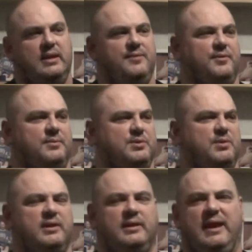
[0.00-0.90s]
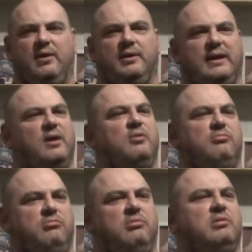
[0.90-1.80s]
If I'm doing an out-and-out
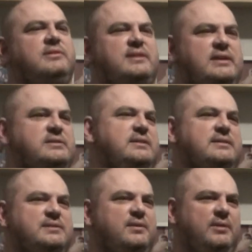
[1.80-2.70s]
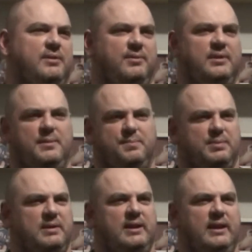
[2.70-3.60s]
rock-tastic solo and I need
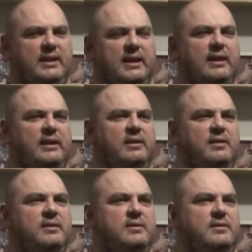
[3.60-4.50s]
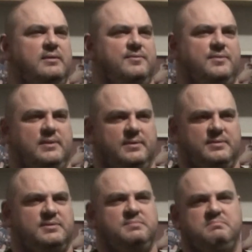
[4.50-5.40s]
plenty of gain for
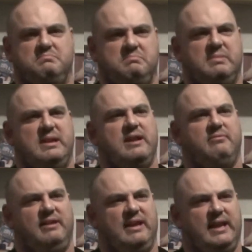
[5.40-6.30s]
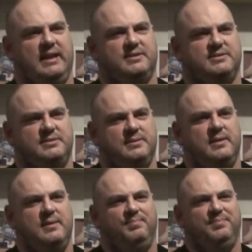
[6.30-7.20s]
those Larry licks,
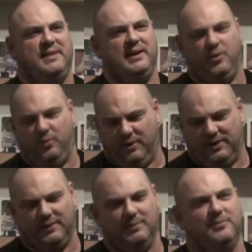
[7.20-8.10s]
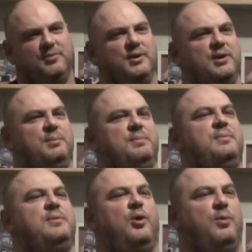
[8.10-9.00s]
then I'll wind up the volume
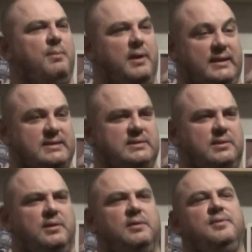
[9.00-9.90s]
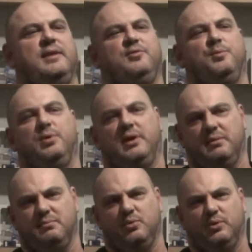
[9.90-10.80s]
on my guitar, therefore
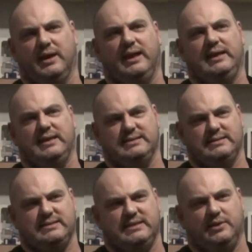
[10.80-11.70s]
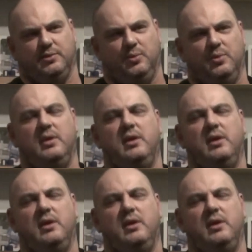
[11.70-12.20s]
putting more gain into the signal.